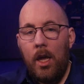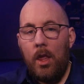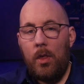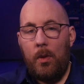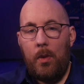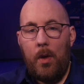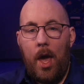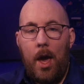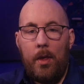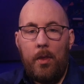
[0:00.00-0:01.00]
So if you
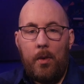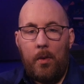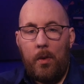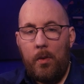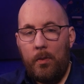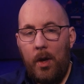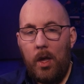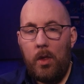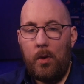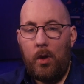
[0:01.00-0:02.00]
have your
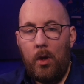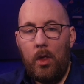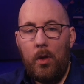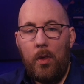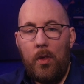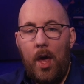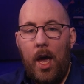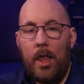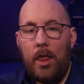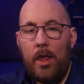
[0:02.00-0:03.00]
Twitch or YouTube
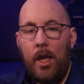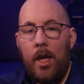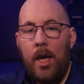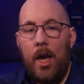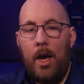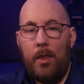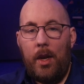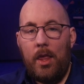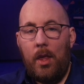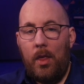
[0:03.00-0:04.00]
chat
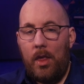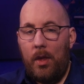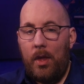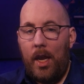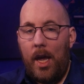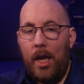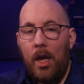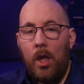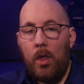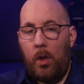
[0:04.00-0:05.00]
linked up to something like
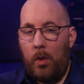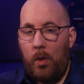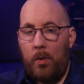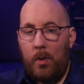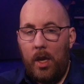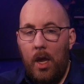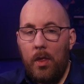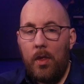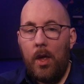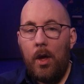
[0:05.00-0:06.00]
Social Stream
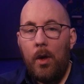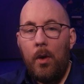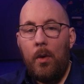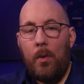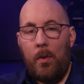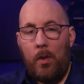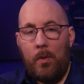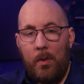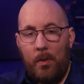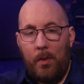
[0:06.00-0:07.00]
Ninja or
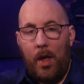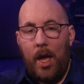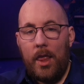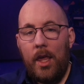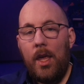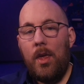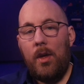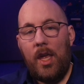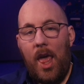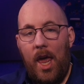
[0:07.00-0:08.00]
StreamerBot, you
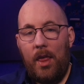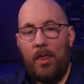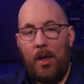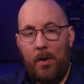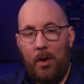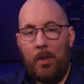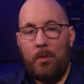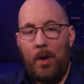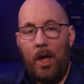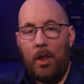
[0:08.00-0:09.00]
can add it there as
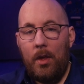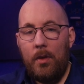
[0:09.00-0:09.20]
well.